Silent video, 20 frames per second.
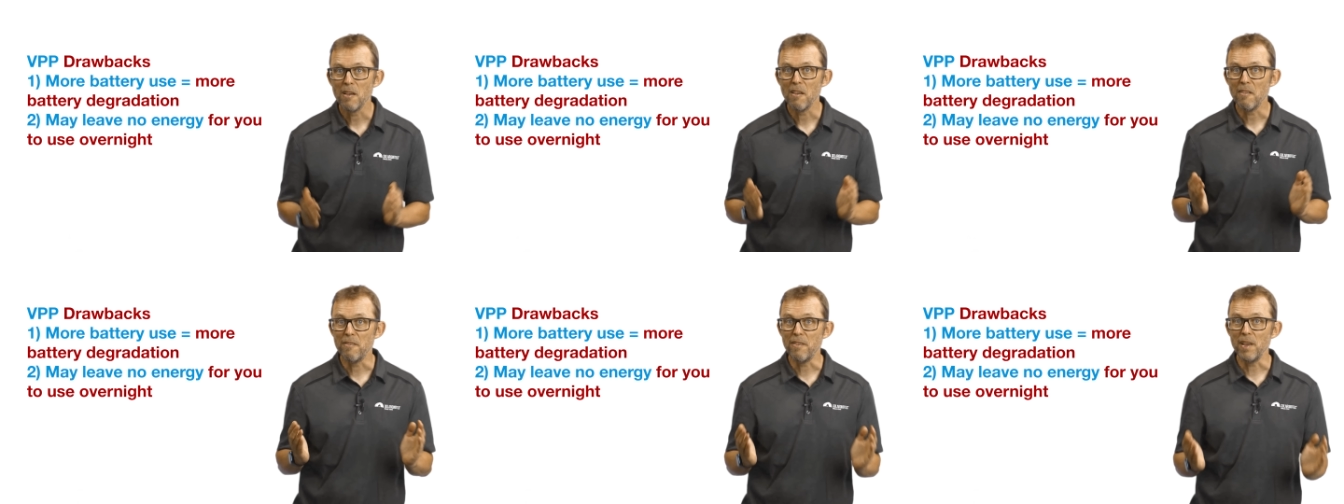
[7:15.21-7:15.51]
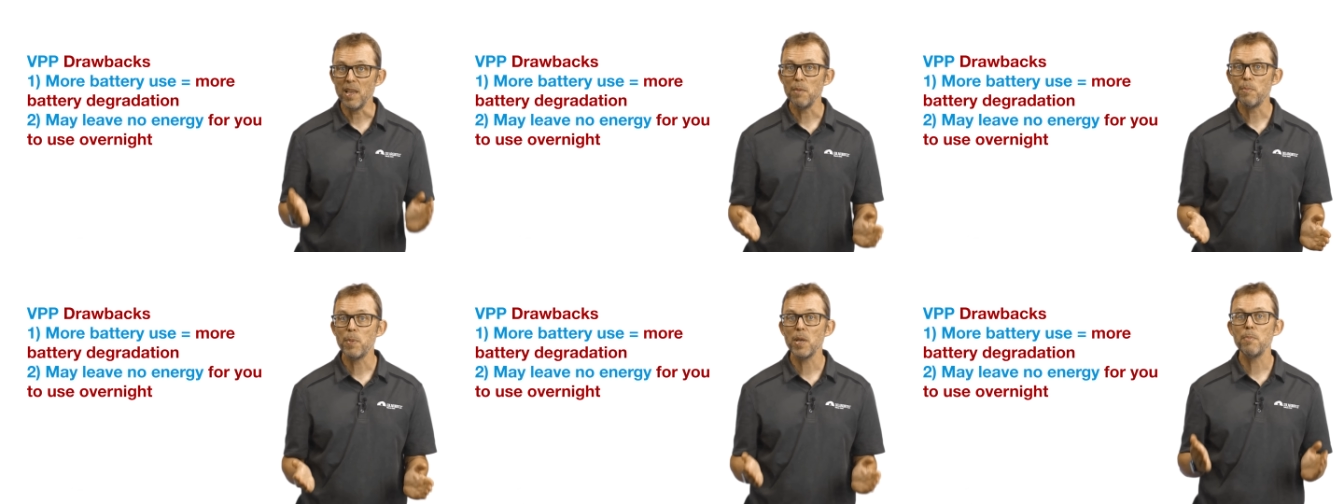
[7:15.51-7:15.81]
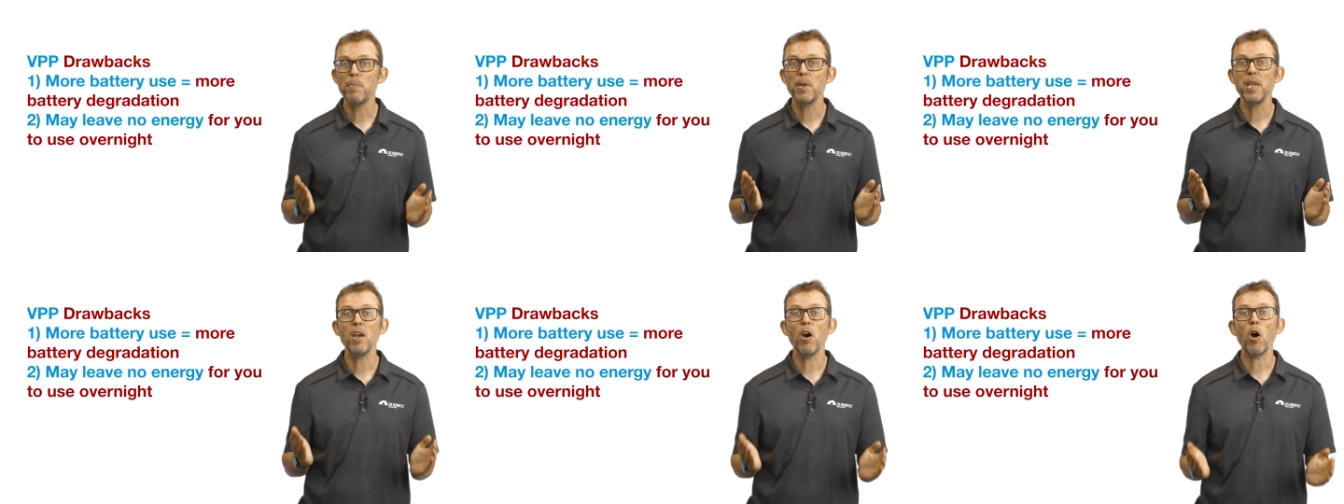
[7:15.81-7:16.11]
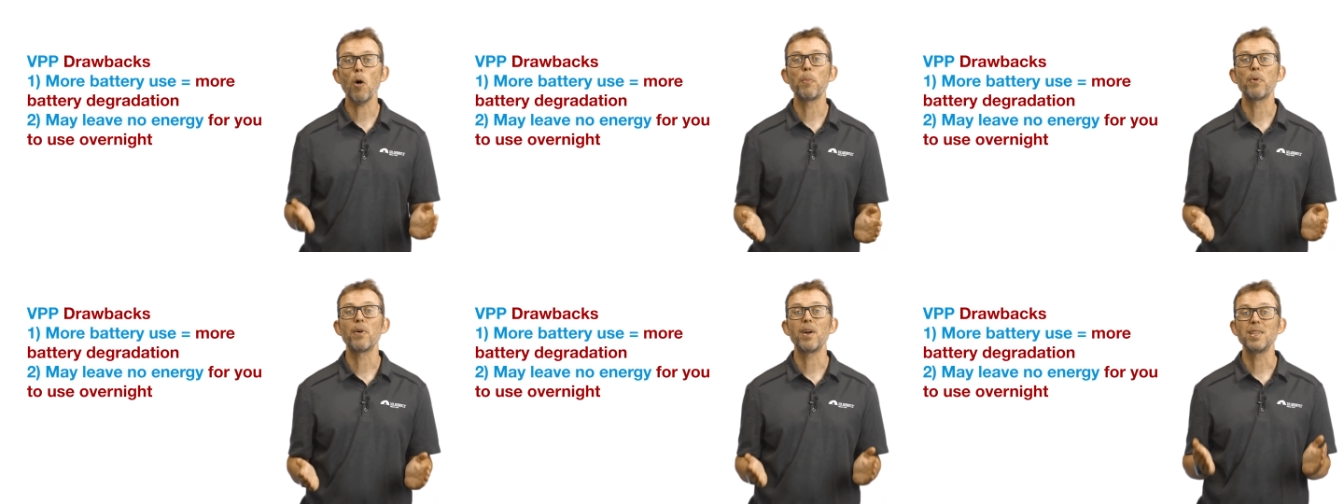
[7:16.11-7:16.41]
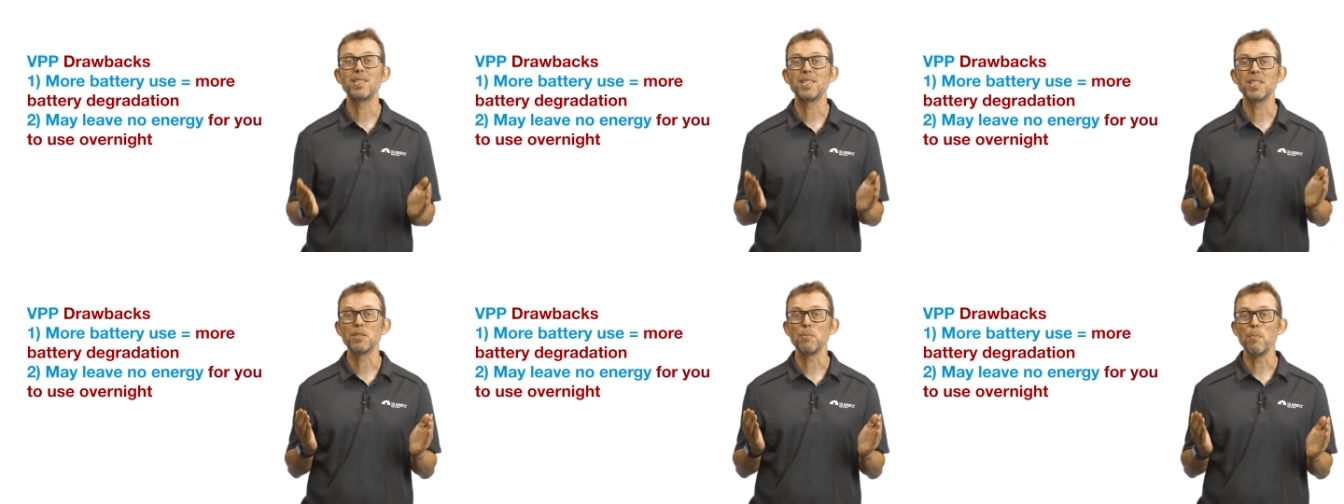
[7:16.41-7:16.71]
VPP
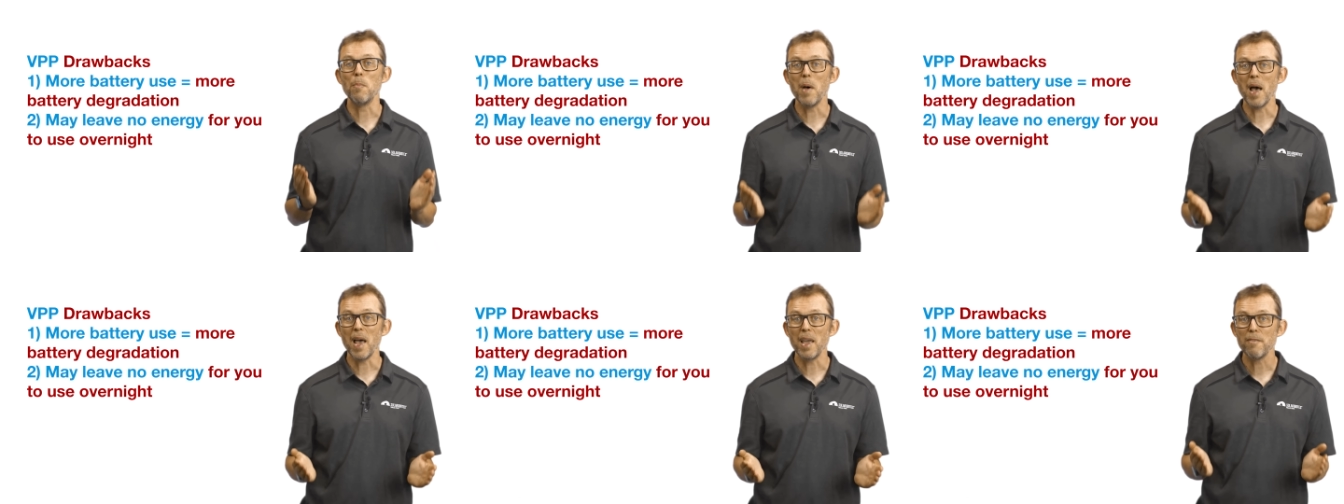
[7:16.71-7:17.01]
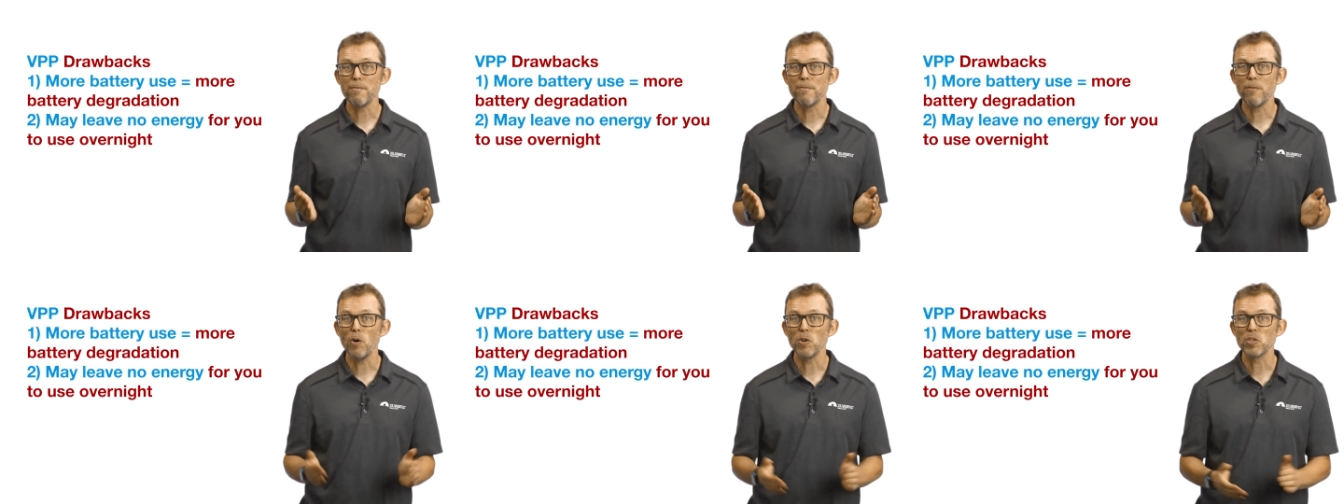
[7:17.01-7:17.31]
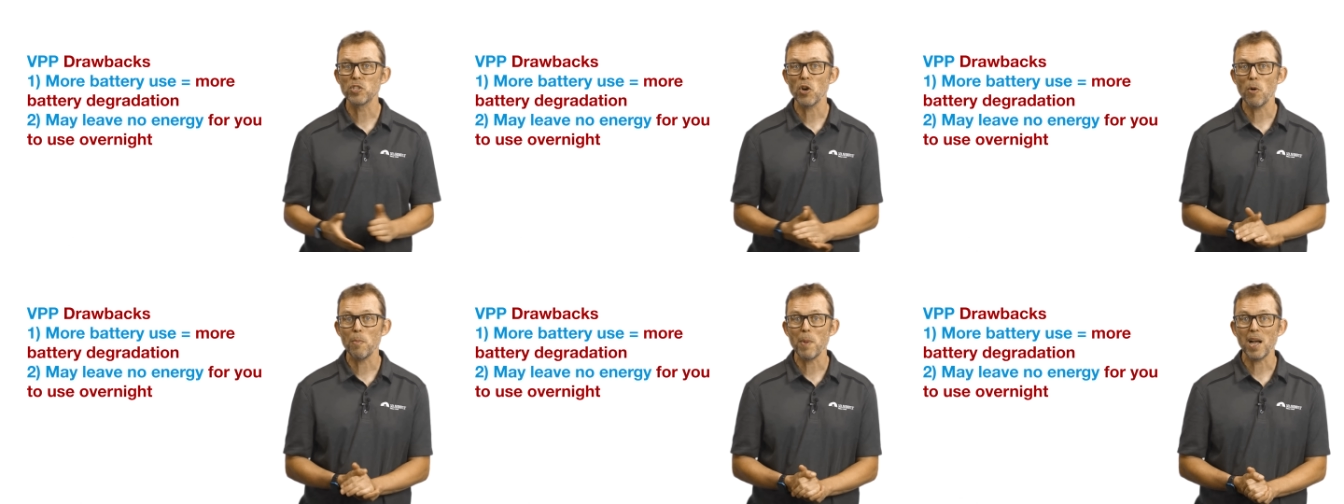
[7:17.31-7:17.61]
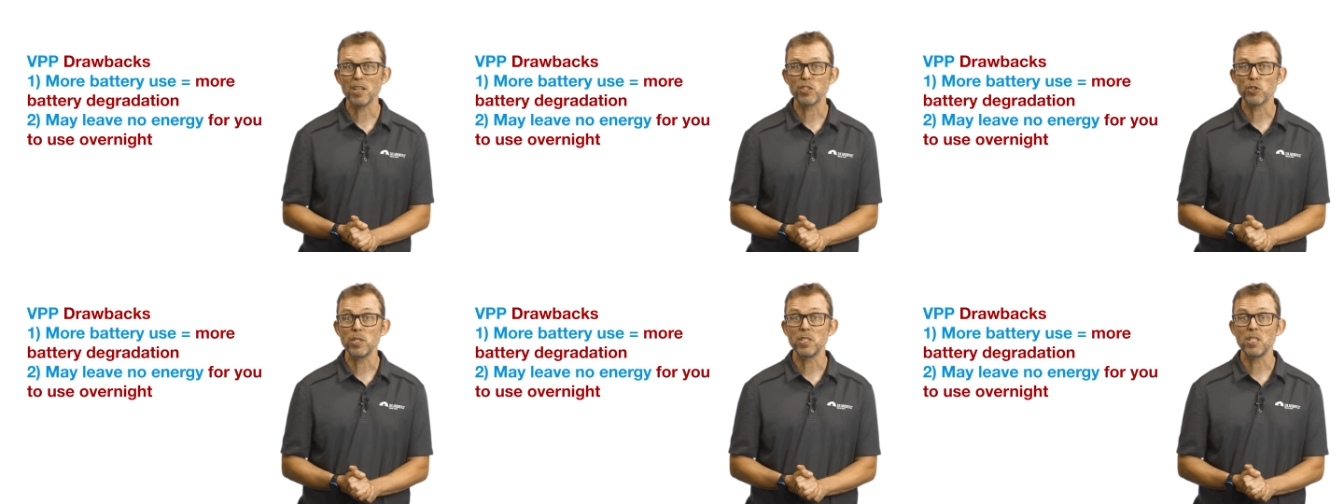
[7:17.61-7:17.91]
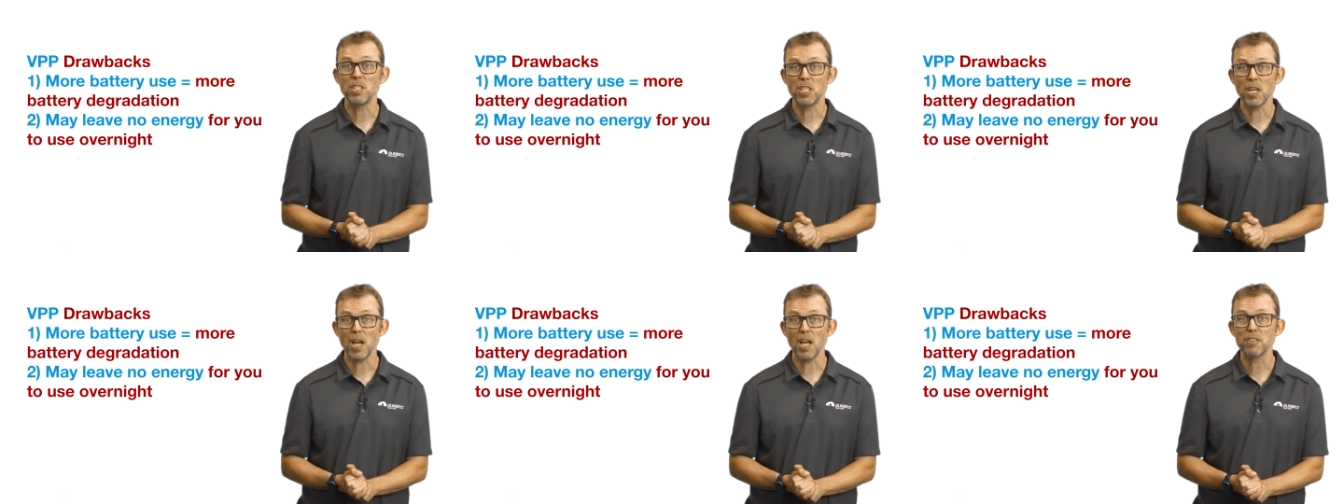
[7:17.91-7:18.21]
operators may force your battery
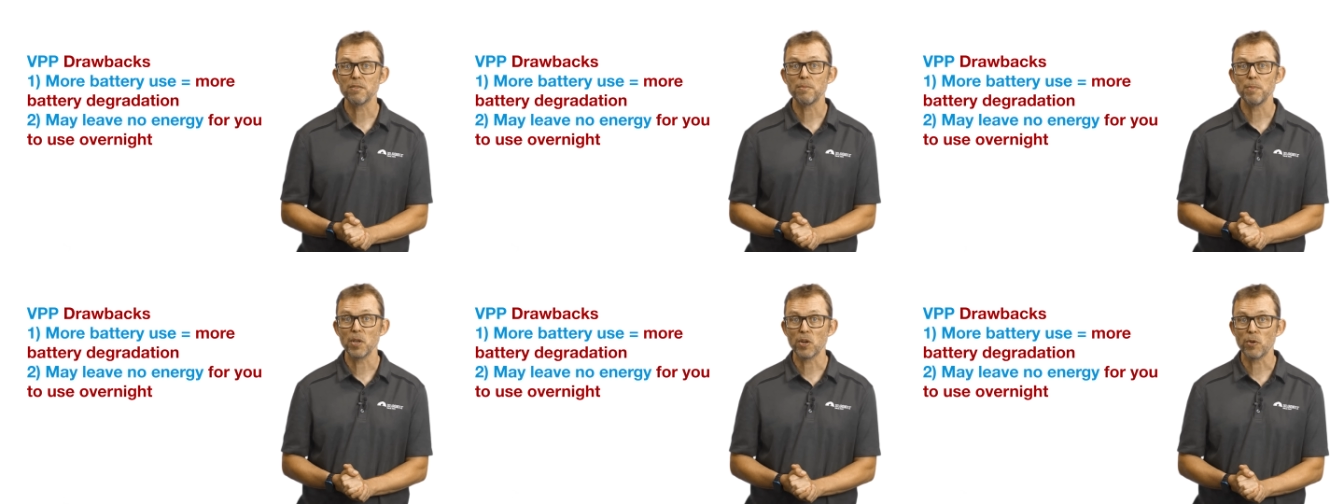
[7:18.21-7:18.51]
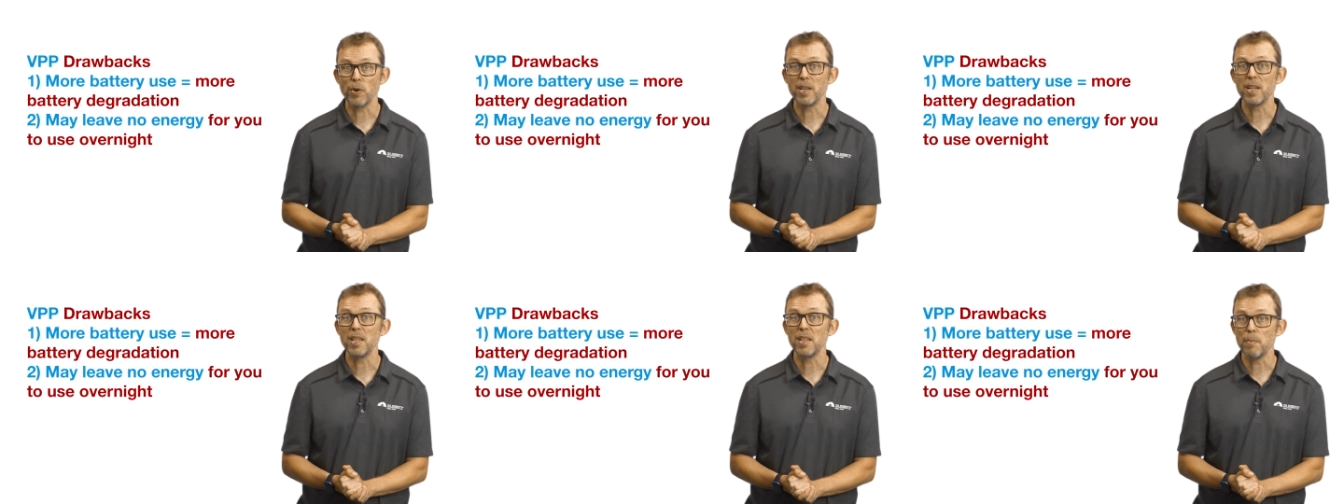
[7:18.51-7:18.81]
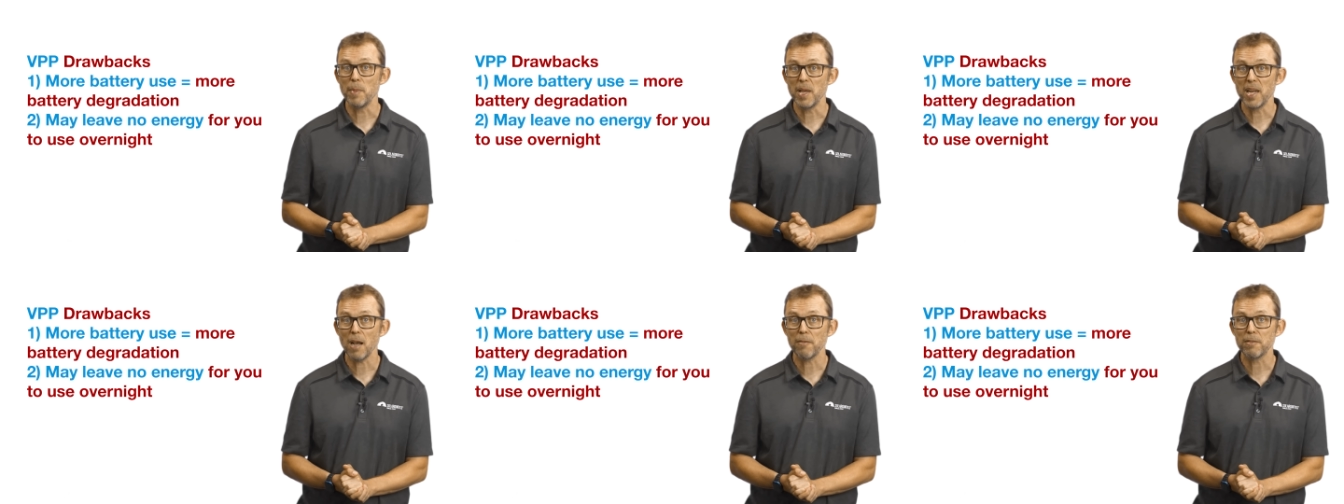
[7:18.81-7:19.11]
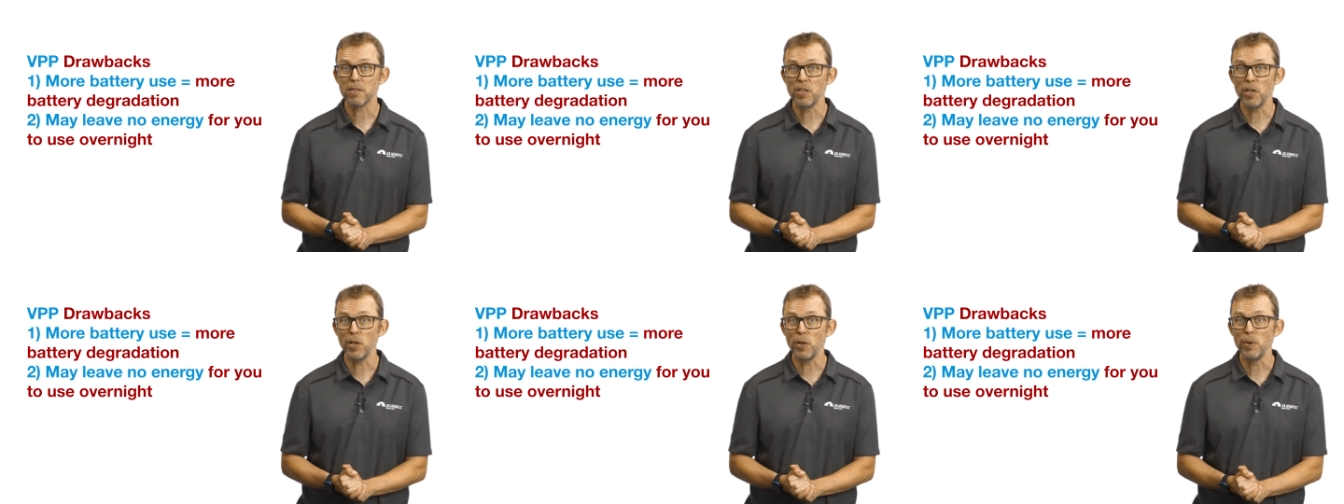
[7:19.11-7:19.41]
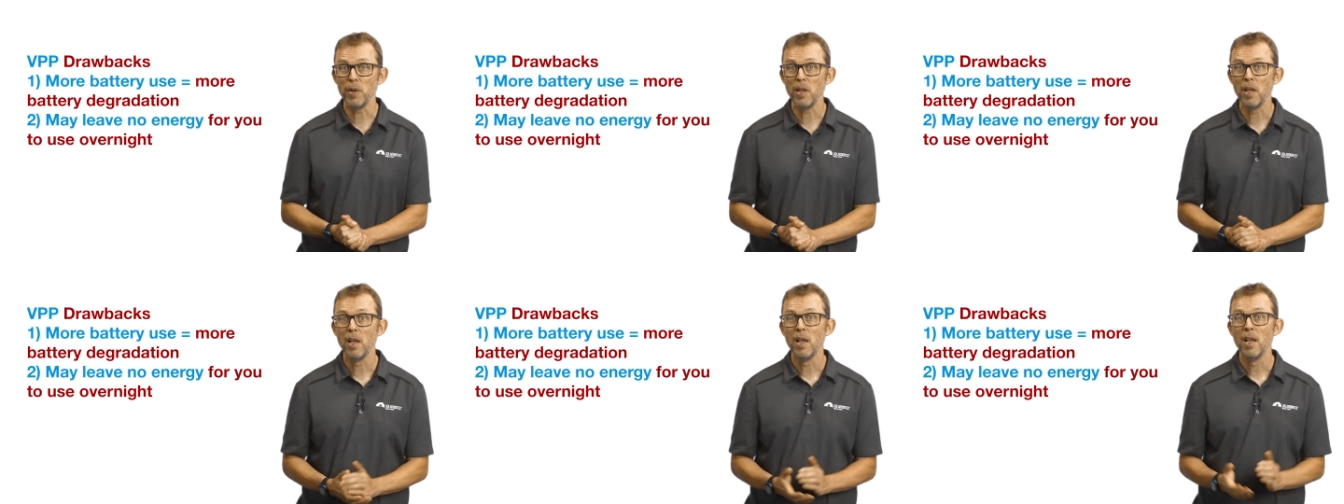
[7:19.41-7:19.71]
to charge from the grid in the
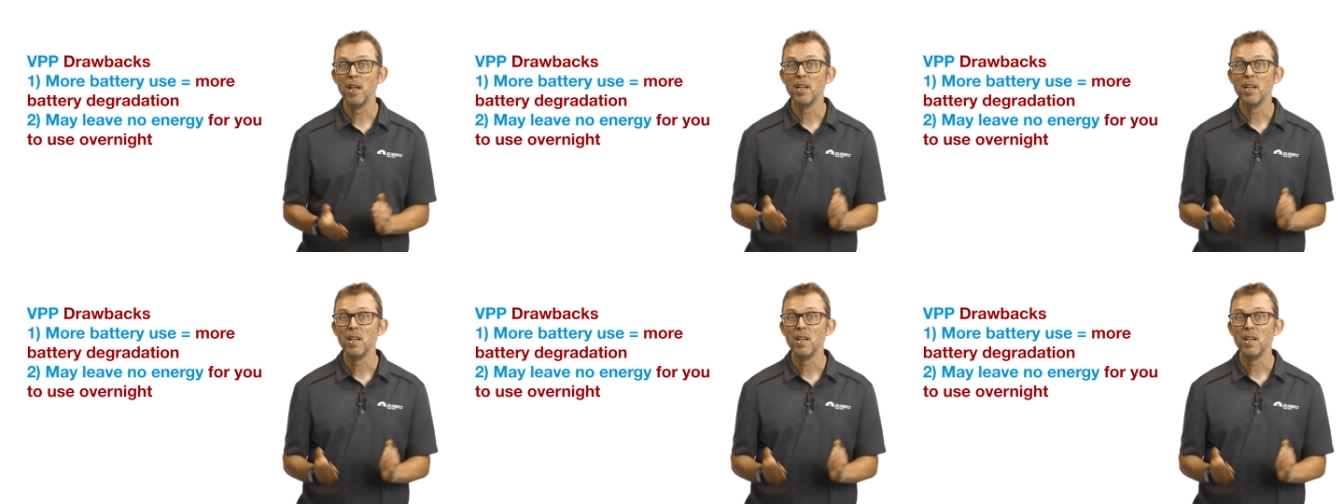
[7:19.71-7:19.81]
mid-afternoon,